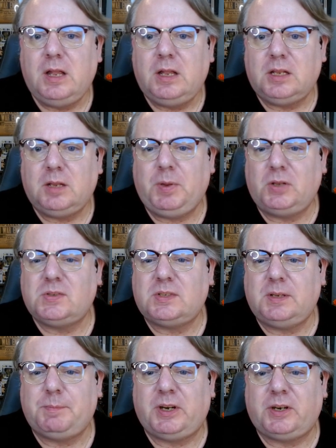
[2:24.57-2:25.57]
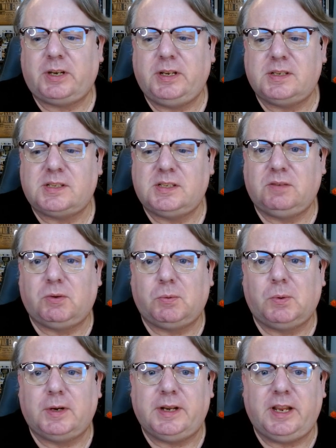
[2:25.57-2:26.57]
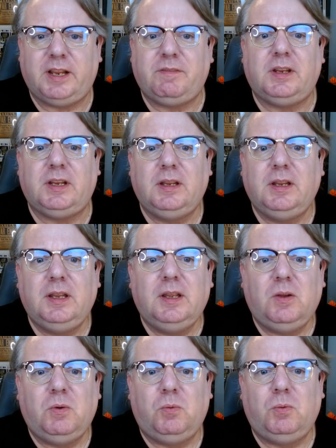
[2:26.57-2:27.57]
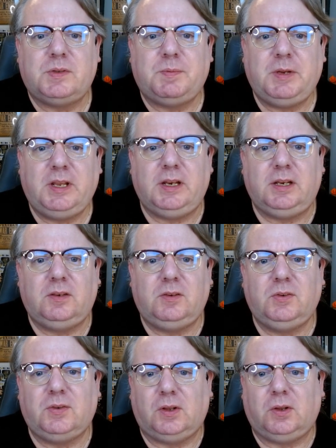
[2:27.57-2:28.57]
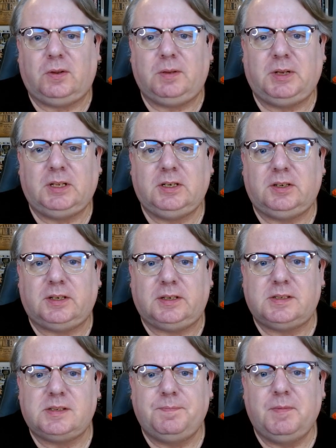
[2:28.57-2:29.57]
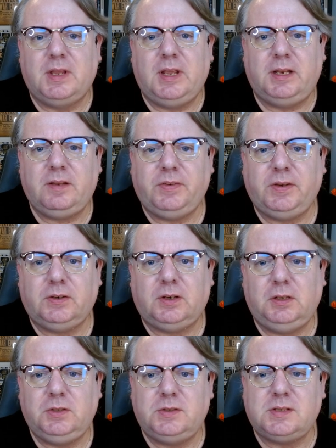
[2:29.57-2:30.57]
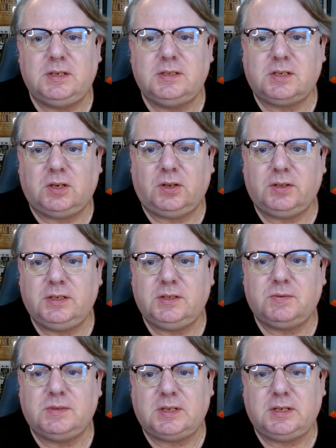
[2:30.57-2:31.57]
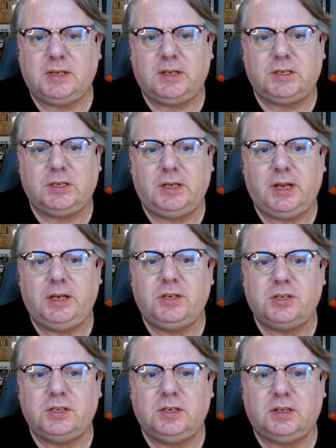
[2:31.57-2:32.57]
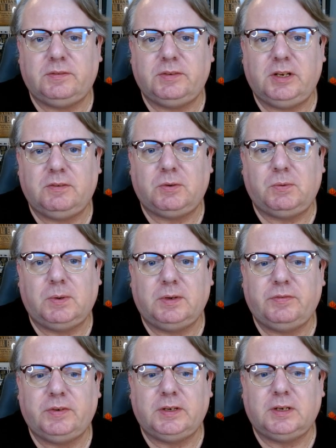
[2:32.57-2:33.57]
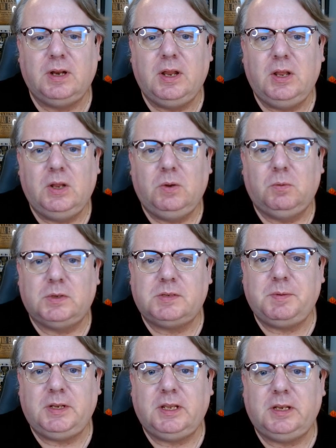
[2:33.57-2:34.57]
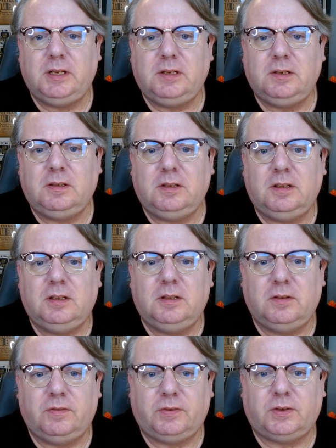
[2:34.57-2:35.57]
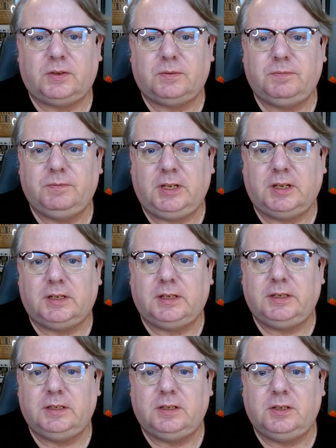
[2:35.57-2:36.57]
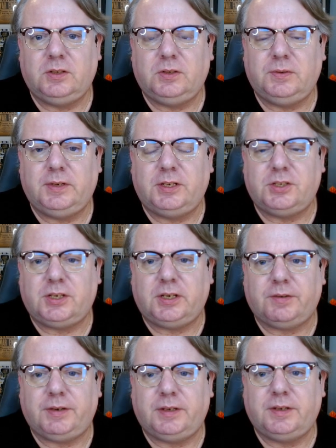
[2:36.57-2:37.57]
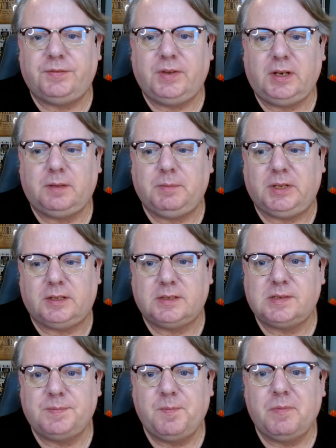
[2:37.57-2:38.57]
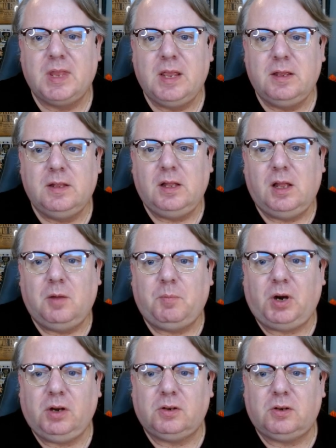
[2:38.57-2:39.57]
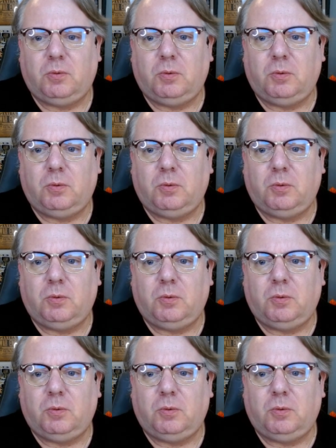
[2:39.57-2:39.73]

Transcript: The post-American Civil War Navy was beginning to slowly modernize, and the fear of Luce and his colleagues was that the education of naval warfare was beginning to fall behind the new engineering developments. Part of the